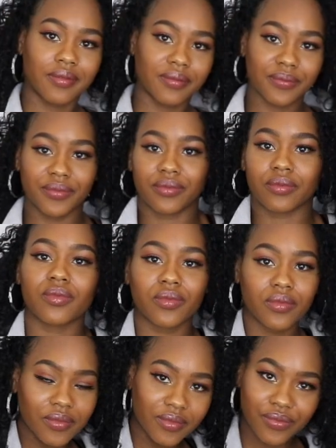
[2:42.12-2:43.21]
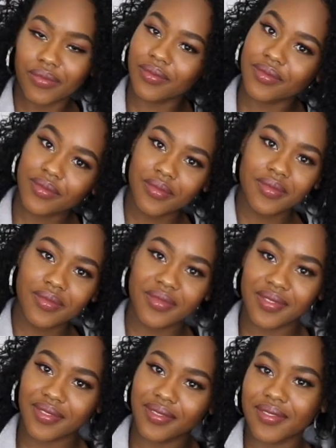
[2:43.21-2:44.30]
So let me put these
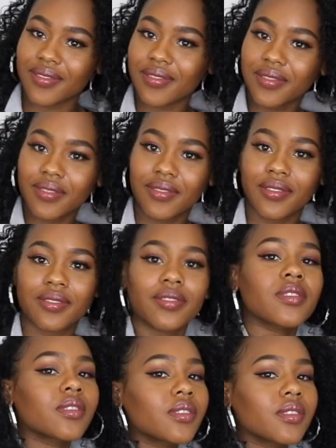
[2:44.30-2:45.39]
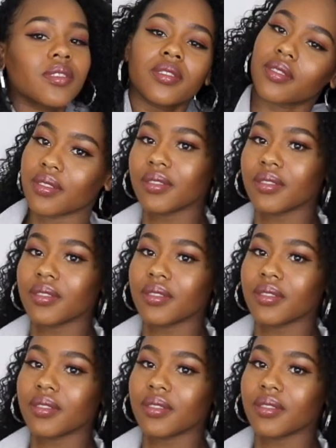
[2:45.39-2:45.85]
out. So this is meant to be like a